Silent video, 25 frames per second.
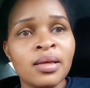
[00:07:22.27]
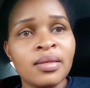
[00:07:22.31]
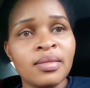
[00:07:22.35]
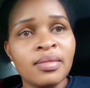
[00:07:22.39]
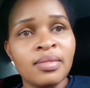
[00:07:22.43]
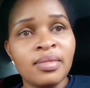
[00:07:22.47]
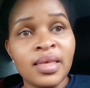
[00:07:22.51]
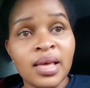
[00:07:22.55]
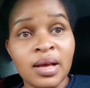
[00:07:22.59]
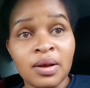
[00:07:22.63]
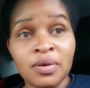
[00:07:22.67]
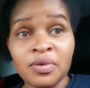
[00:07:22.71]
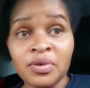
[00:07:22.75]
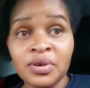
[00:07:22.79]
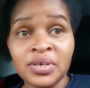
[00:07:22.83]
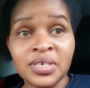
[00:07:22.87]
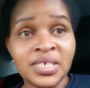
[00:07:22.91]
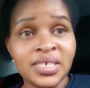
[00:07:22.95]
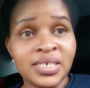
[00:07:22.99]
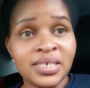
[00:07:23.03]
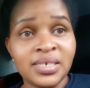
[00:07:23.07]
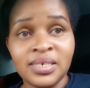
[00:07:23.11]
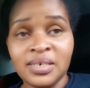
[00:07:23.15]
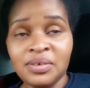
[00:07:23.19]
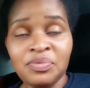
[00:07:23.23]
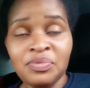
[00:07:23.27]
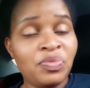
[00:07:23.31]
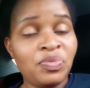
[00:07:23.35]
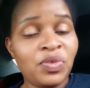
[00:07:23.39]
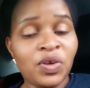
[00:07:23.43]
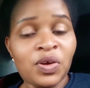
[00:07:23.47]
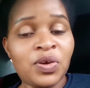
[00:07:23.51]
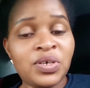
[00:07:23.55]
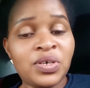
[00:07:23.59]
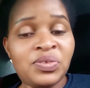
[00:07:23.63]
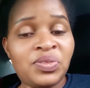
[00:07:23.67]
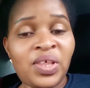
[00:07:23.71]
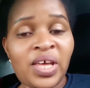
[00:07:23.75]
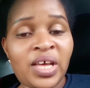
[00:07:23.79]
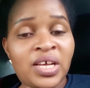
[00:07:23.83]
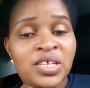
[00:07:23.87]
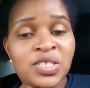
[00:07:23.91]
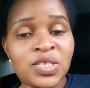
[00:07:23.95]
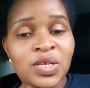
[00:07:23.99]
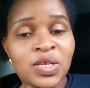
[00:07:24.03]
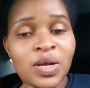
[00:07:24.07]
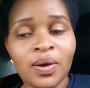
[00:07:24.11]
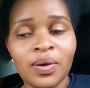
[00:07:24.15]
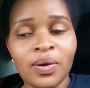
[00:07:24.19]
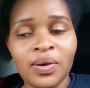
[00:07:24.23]
there are good, good things
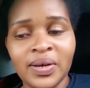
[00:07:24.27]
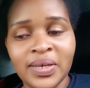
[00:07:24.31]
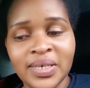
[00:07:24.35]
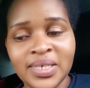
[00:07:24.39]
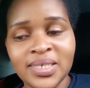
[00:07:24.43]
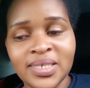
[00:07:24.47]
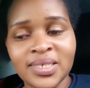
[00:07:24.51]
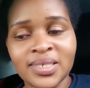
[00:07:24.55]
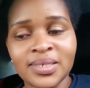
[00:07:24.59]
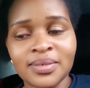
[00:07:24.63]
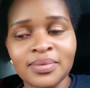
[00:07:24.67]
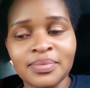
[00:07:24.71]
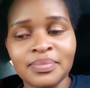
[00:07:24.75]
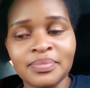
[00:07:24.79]
always.